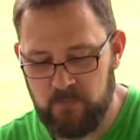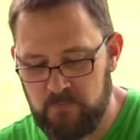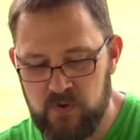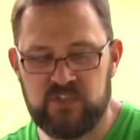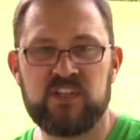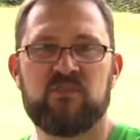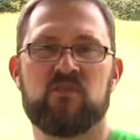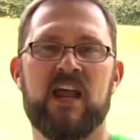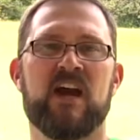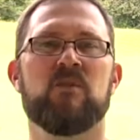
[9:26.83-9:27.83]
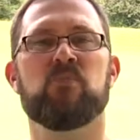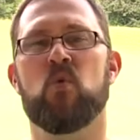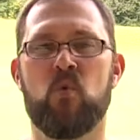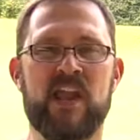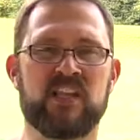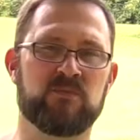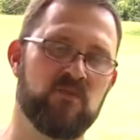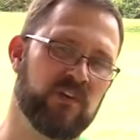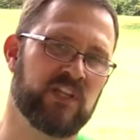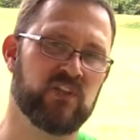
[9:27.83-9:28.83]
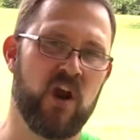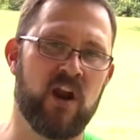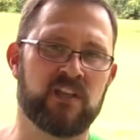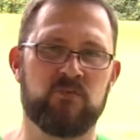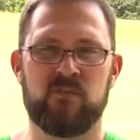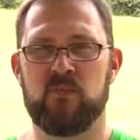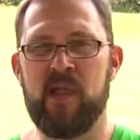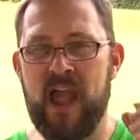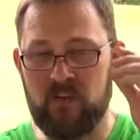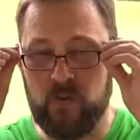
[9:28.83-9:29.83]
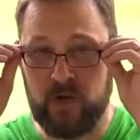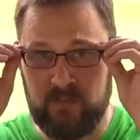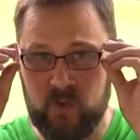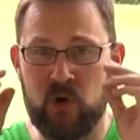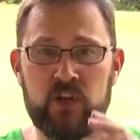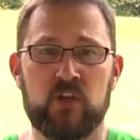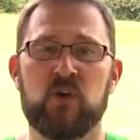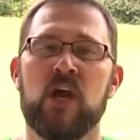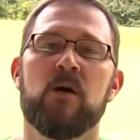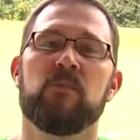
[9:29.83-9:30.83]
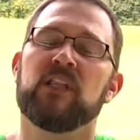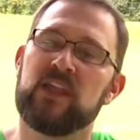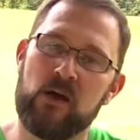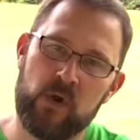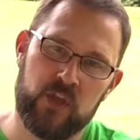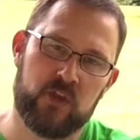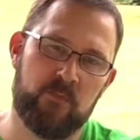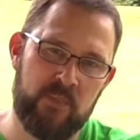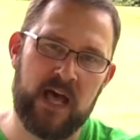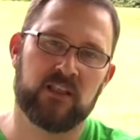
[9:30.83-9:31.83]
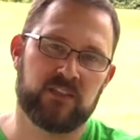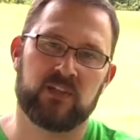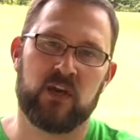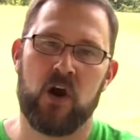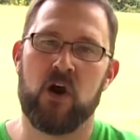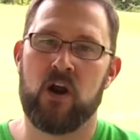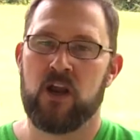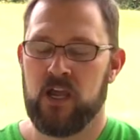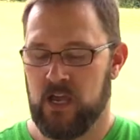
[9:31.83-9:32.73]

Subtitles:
Move stuff around, put weights, move electronics, move your battery, whatever you want to do, but that way you can balance the car